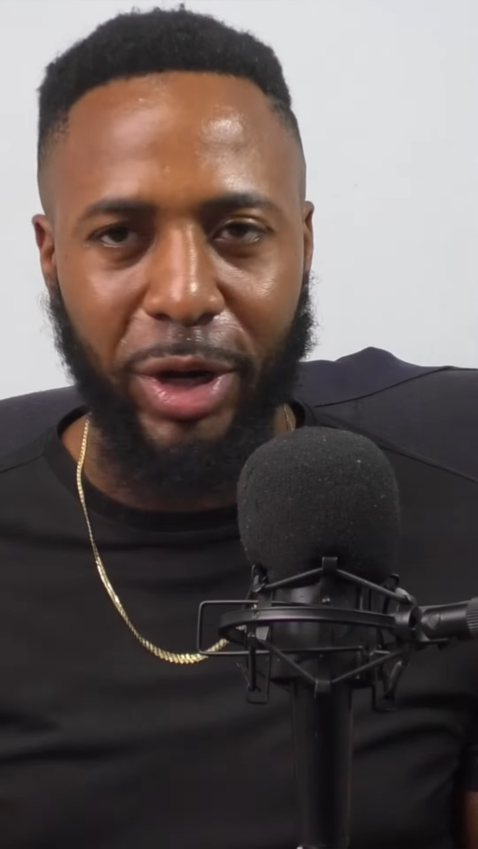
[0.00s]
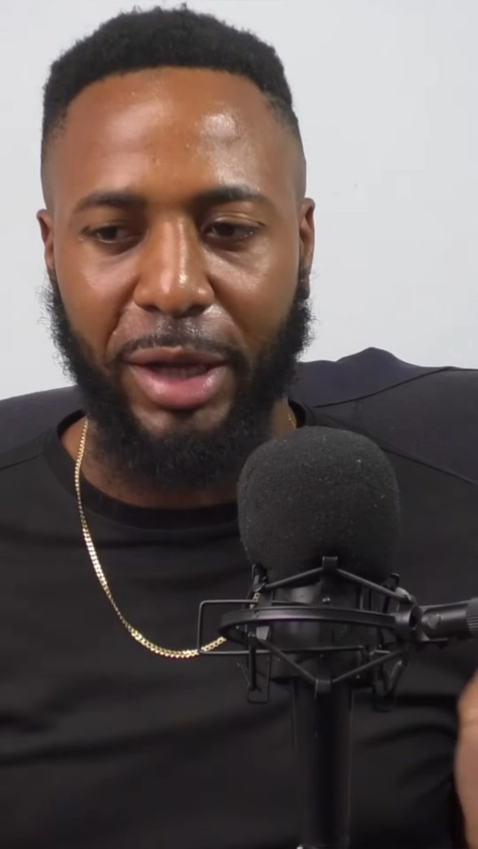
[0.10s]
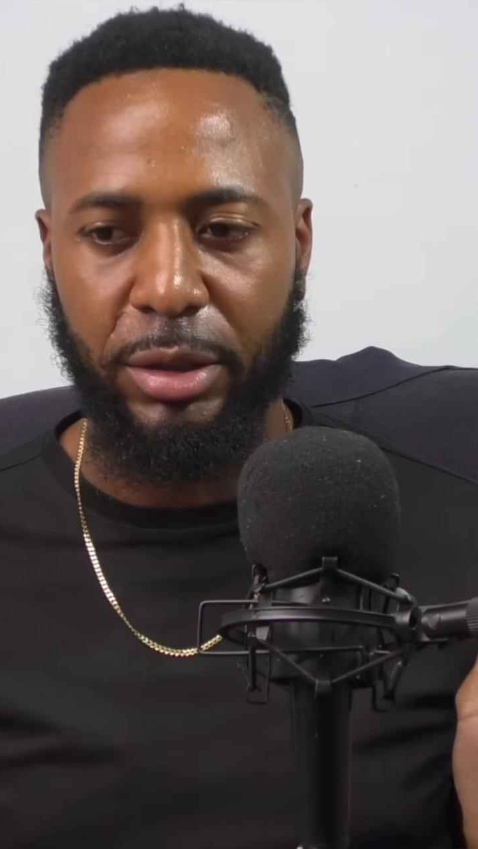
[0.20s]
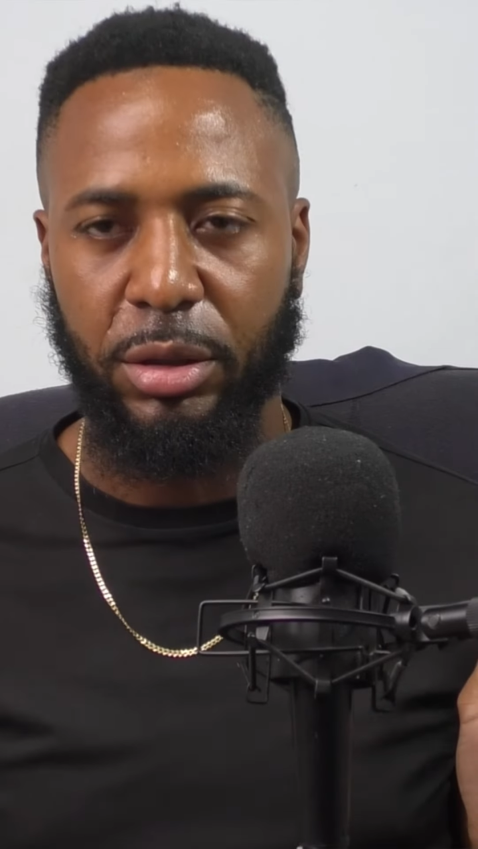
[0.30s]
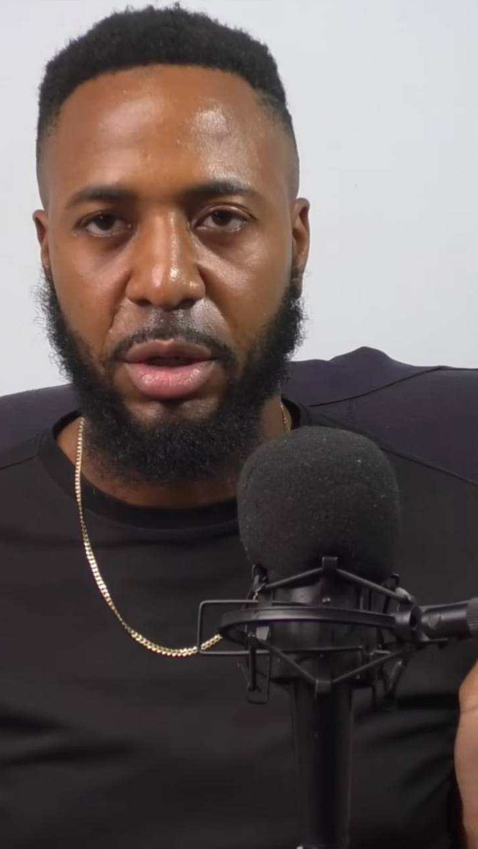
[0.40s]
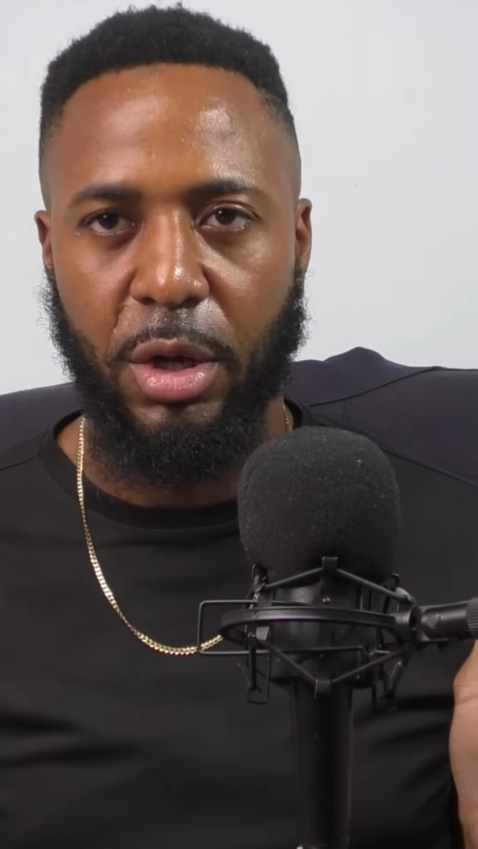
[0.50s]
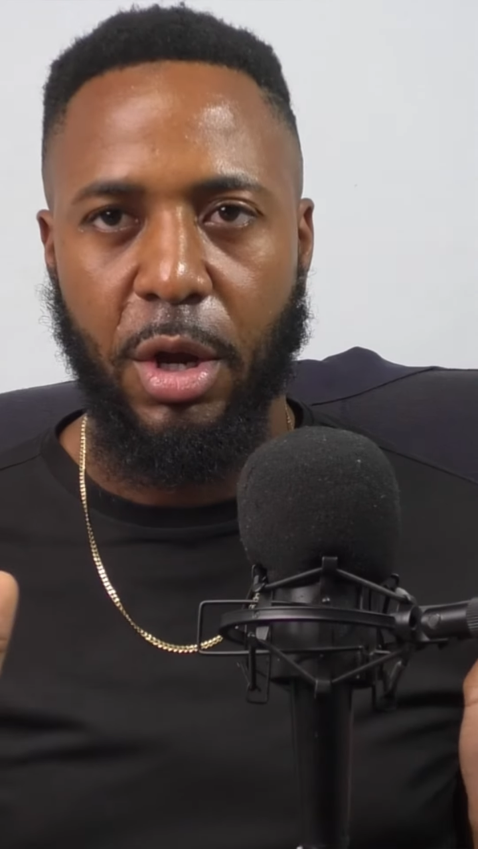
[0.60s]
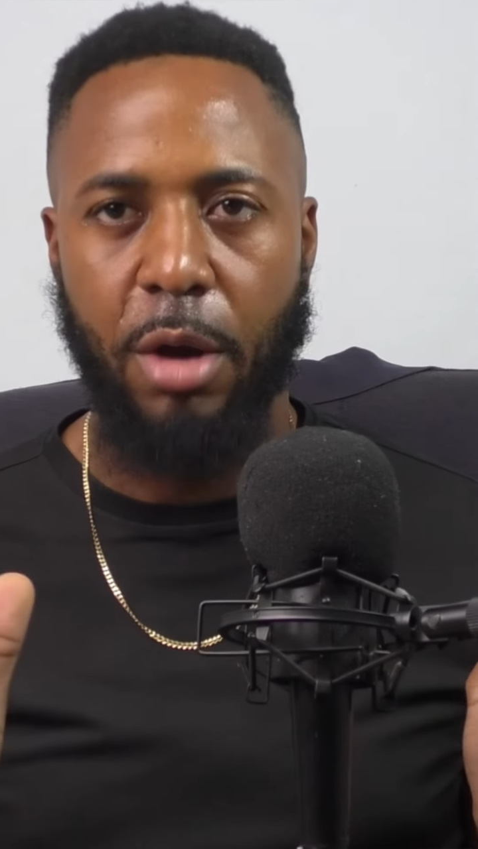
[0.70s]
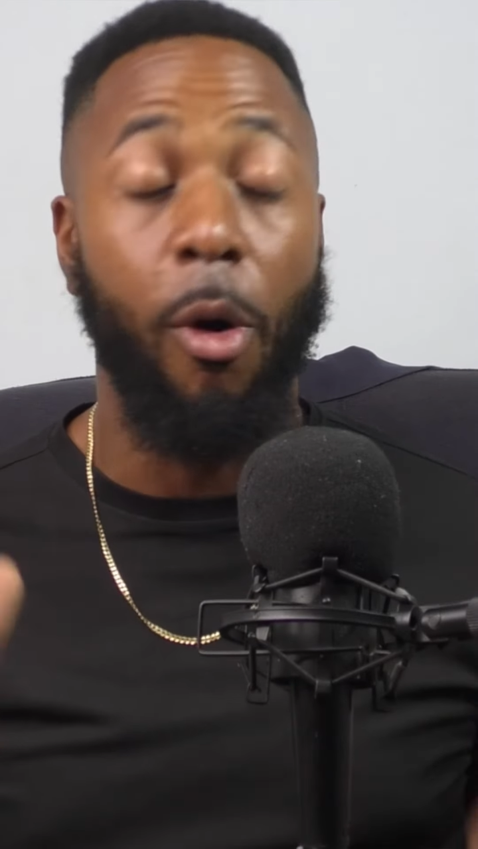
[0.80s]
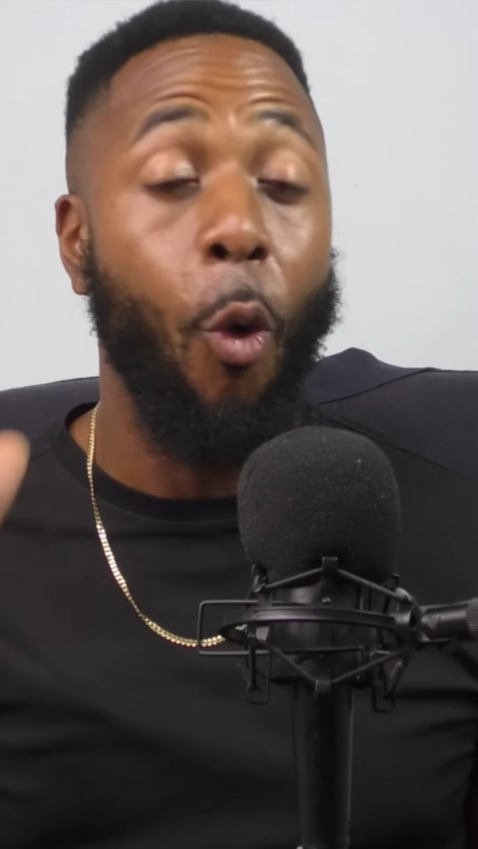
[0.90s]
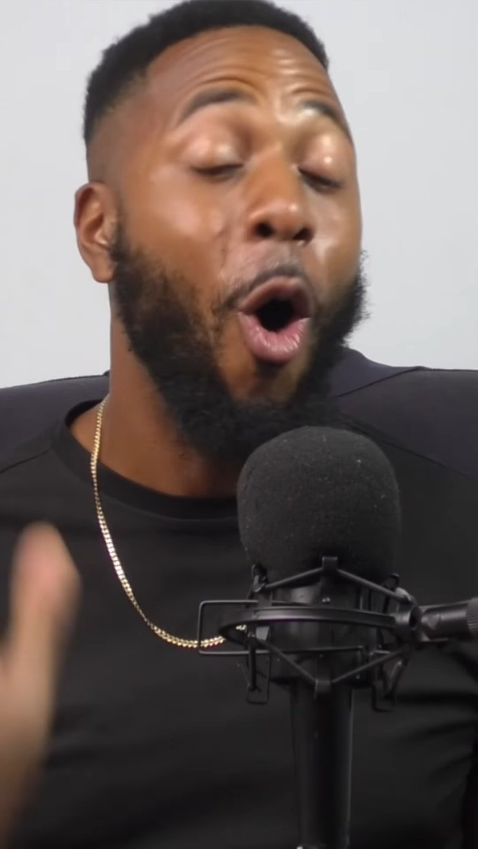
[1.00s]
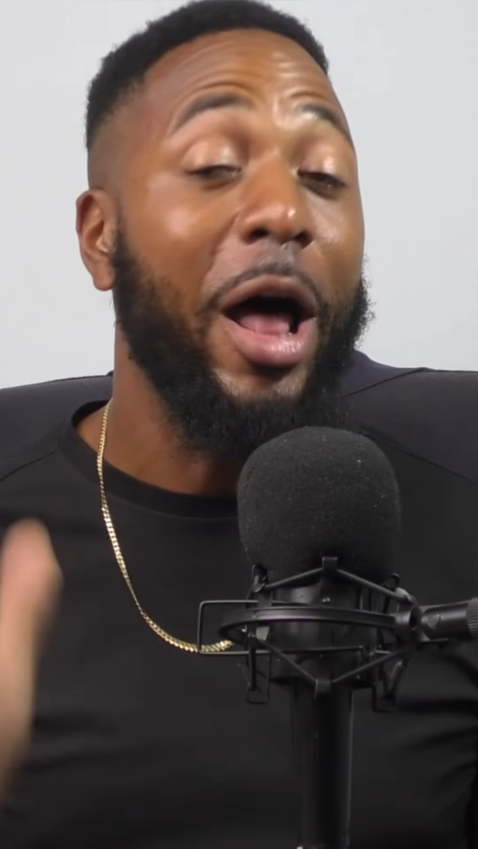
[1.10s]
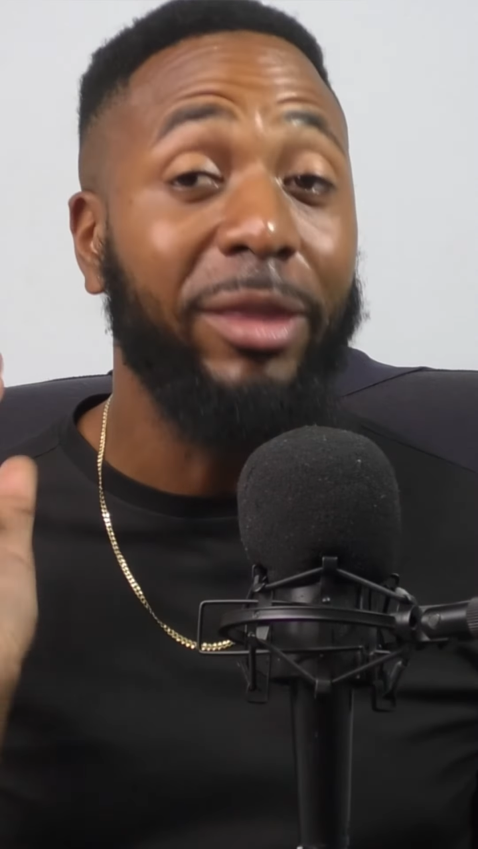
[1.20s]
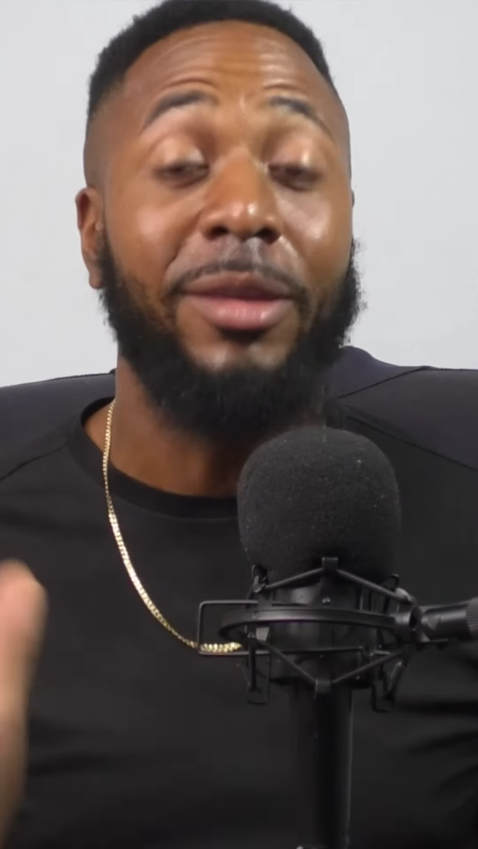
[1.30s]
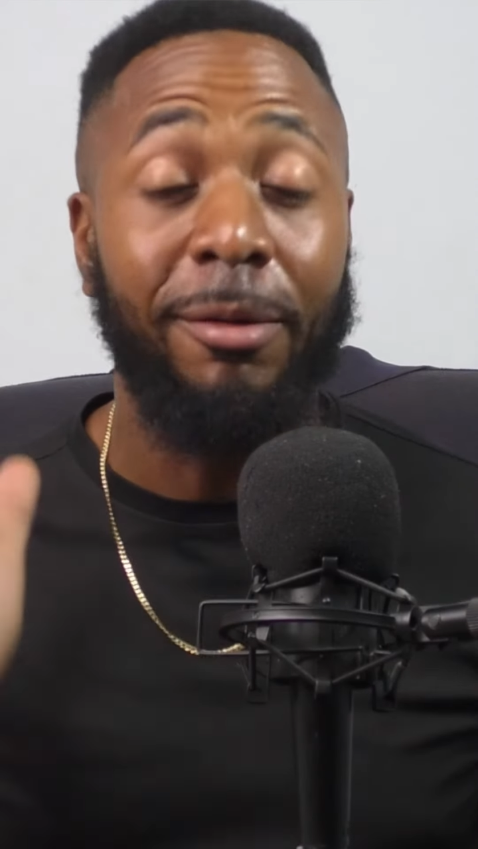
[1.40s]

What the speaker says: that. But one thing